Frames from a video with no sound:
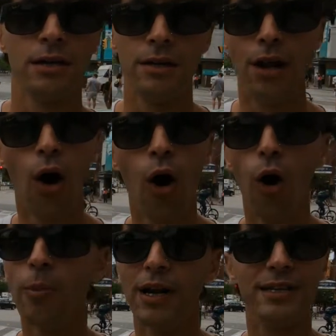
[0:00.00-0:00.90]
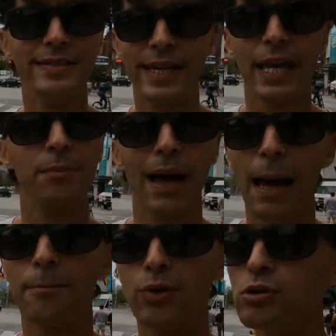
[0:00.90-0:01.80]
Nobody's getting
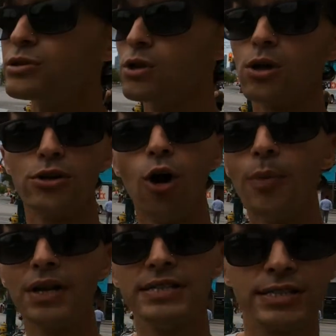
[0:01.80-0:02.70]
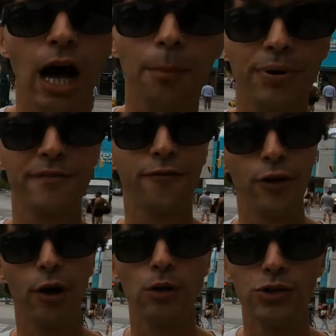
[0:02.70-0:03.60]
bamboozled. Nobody's stopping for
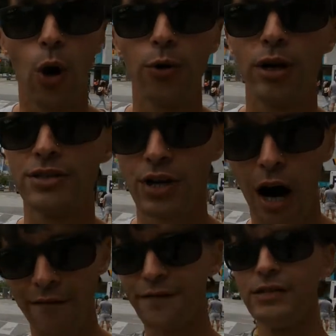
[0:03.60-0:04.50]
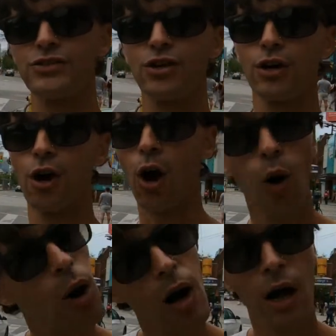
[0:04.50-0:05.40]
no donuts, coffees to
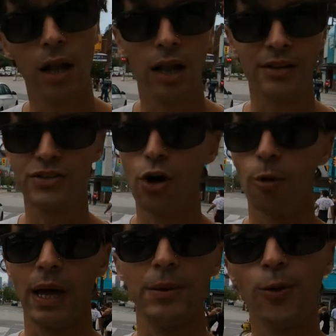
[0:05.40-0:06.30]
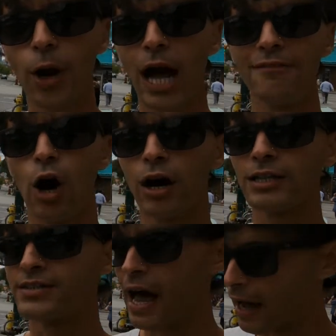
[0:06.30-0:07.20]
go. Let's go, baby. You want to have a heart
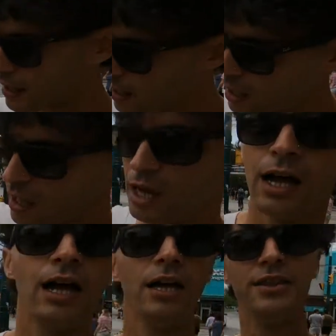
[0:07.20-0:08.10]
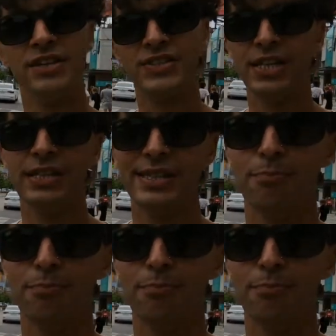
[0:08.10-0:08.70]
attack? This city's the